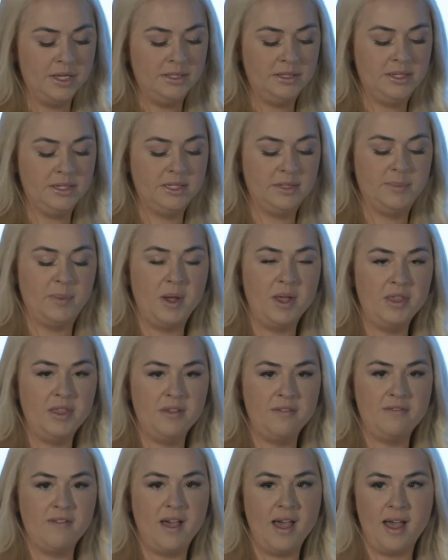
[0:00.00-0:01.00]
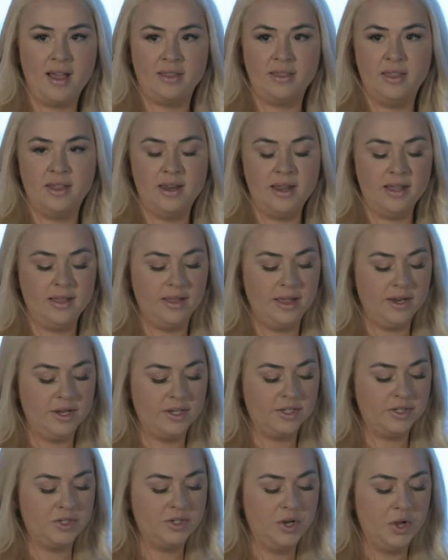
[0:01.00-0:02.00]
Despite the fact that he let
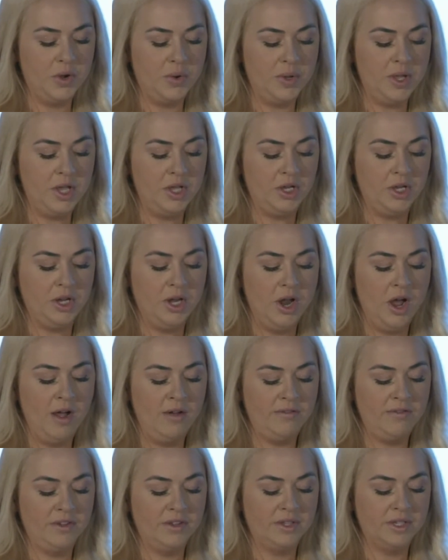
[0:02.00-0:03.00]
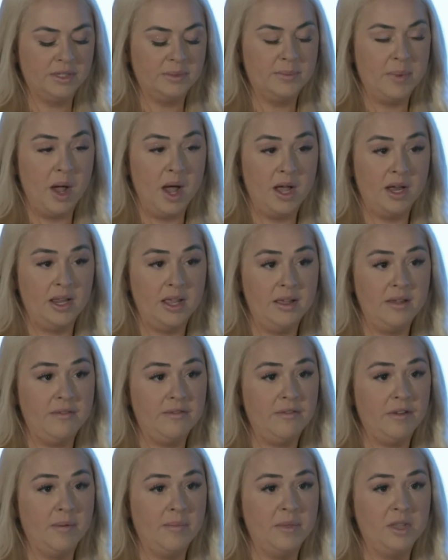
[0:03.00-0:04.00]
us know he could not feel his body
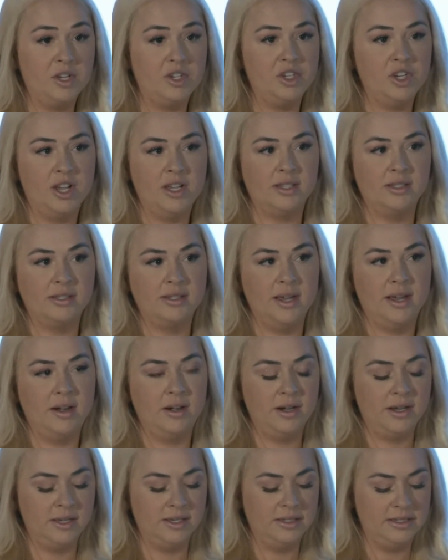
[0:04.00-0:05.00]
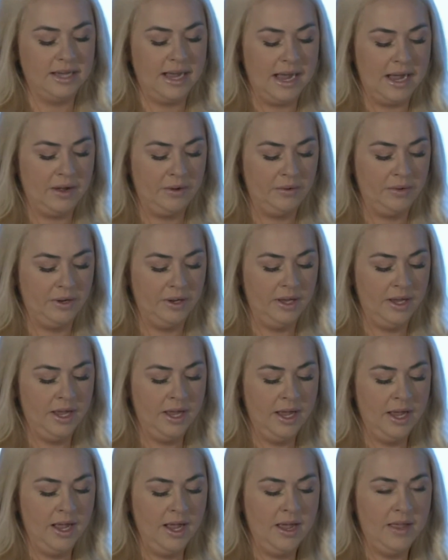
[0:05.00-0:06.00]
from the chest area down
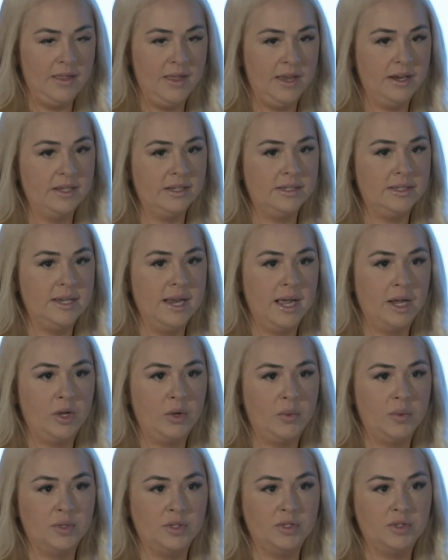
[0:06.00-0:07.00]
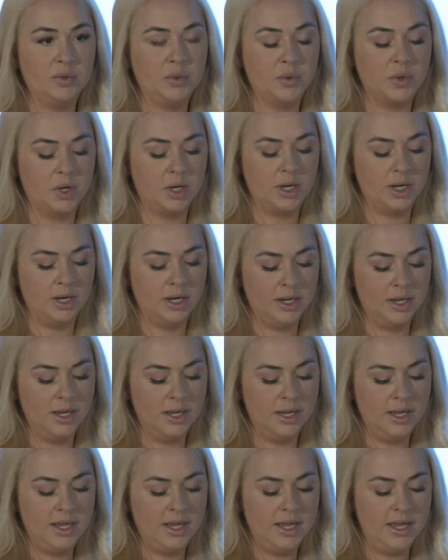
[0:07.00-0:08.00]
and that his neck was sore,
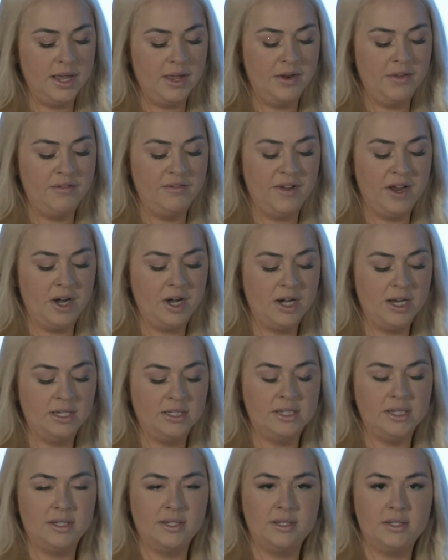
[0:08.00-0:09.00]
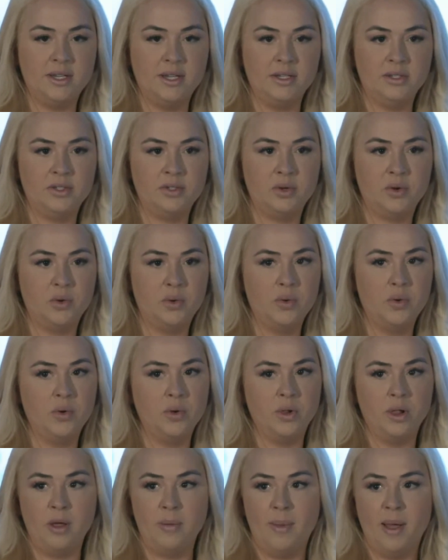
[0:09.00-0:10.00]
he had a very distinct
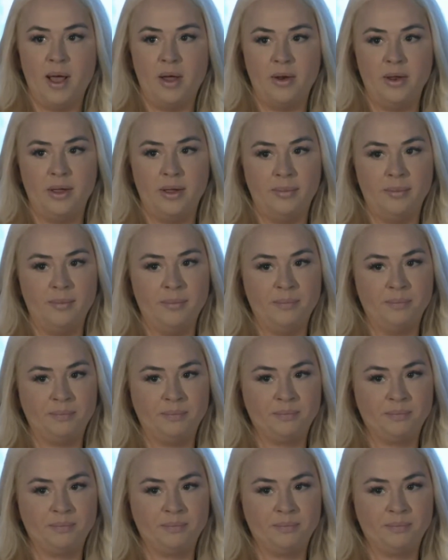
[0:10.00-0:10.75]
cool about him.